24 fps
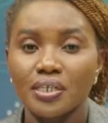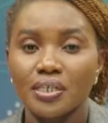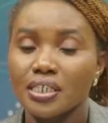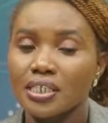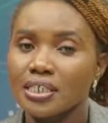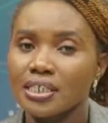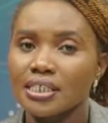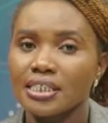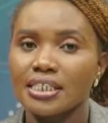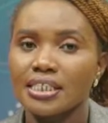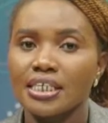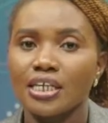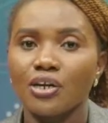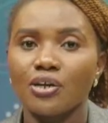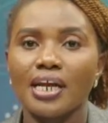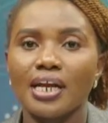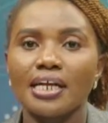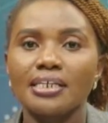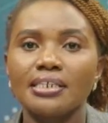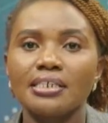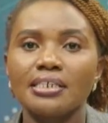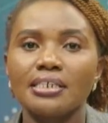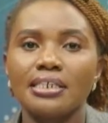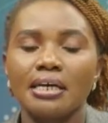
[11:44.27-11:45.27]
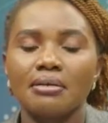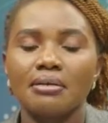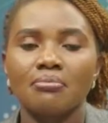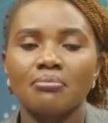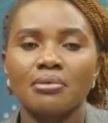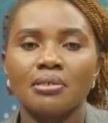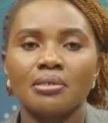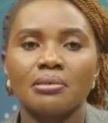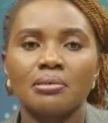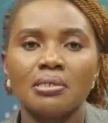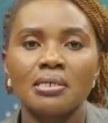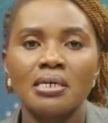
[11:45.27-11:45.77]
Still on
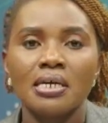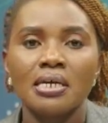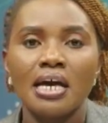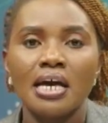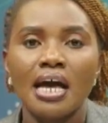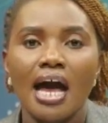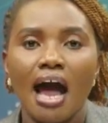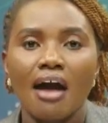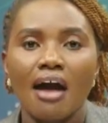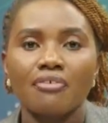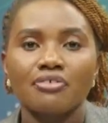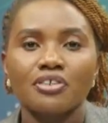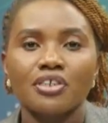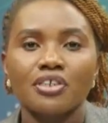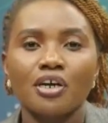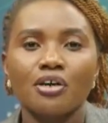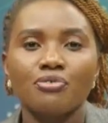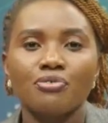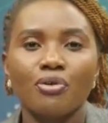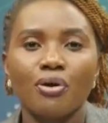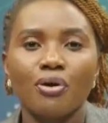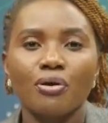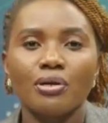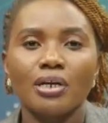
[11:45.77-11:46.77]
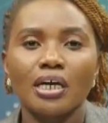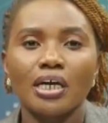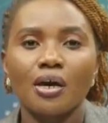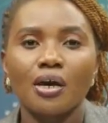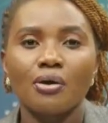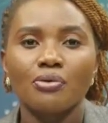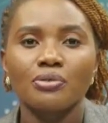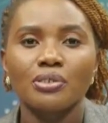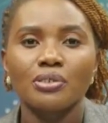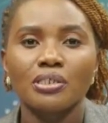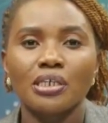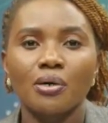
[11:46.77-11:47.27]
entertainment, after a roller
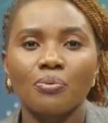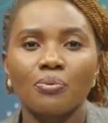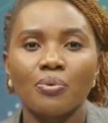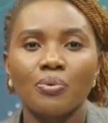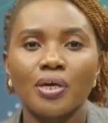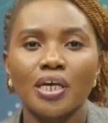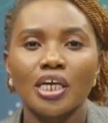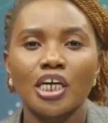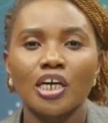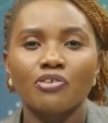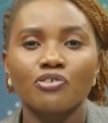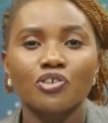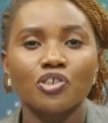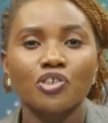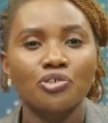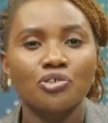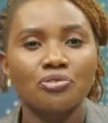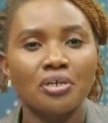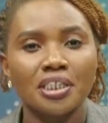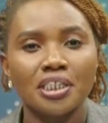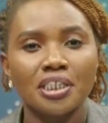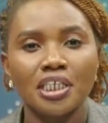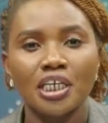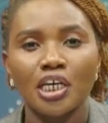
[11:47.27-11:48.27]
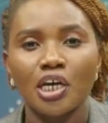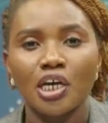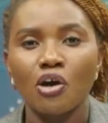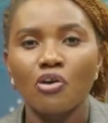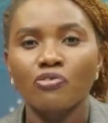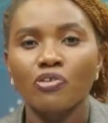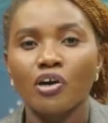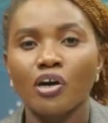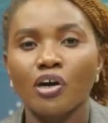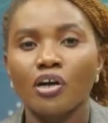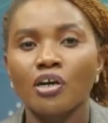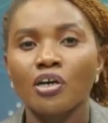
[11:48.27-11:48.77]
coaster week of stressing
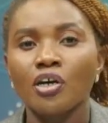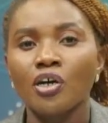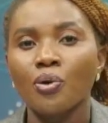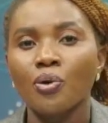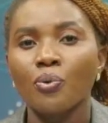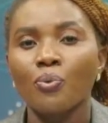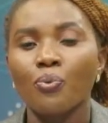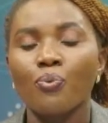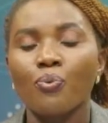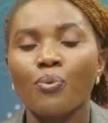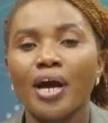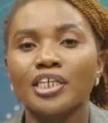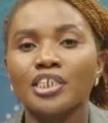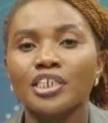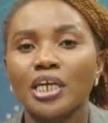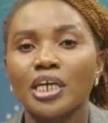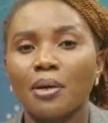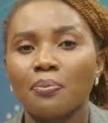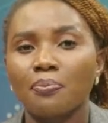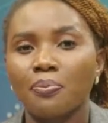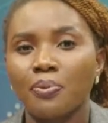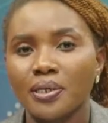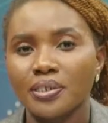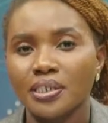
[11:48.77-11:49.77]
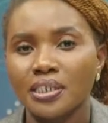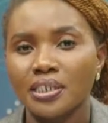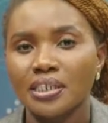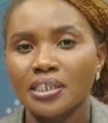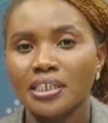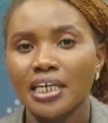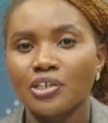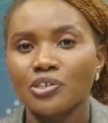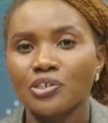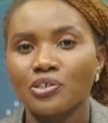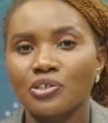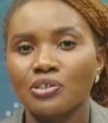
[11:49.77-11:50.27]
over wager
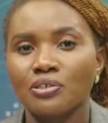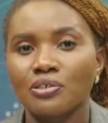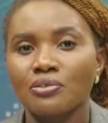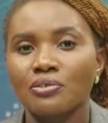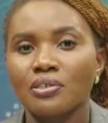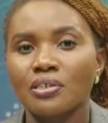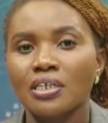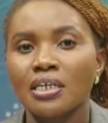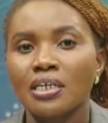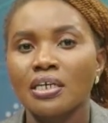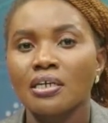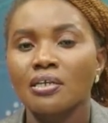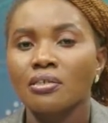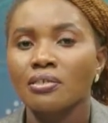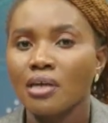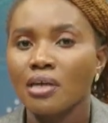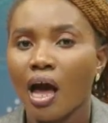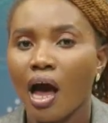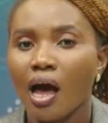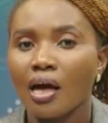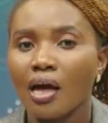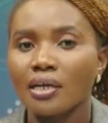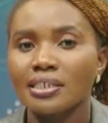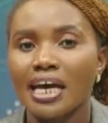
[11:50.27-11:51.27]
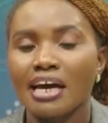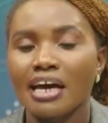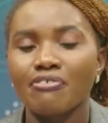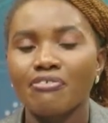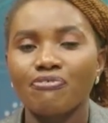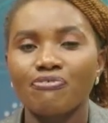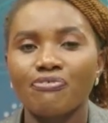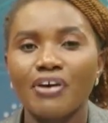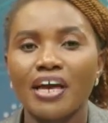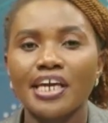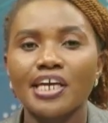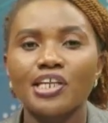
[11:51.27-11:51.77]
presentations, task
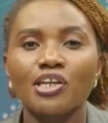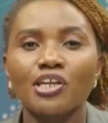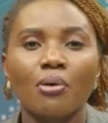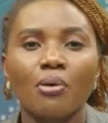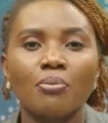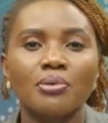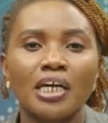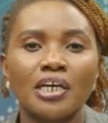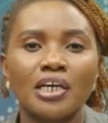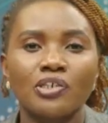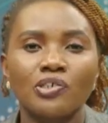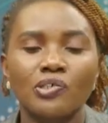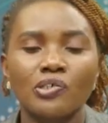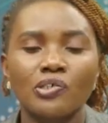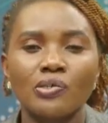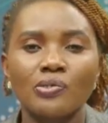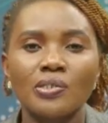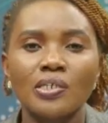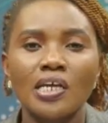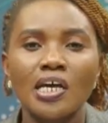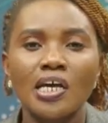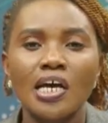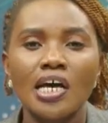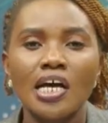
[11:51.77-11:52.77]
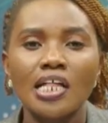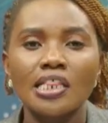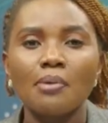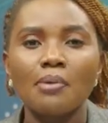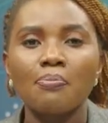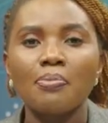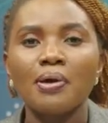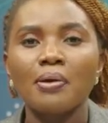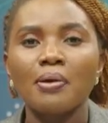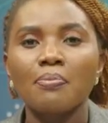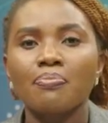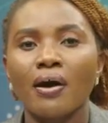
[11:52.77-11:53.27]
and fake nominations, the
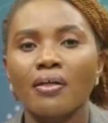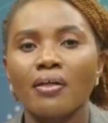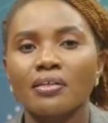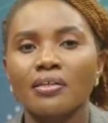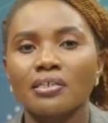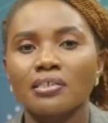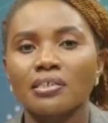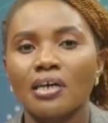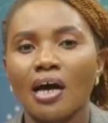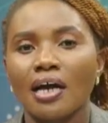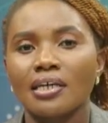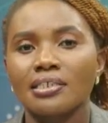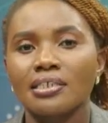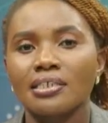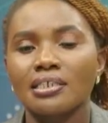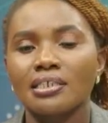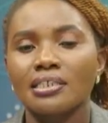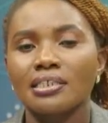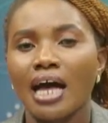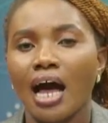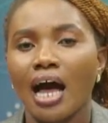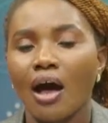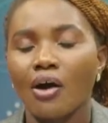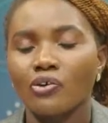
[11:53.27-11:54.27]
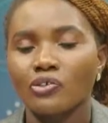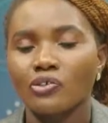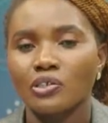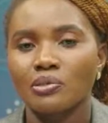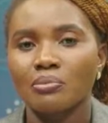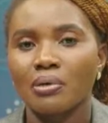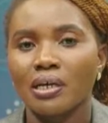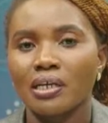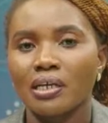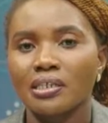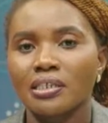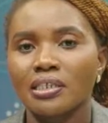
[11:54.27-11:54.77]
Big Brother Titans
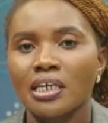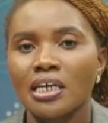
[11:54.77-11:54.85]
housemates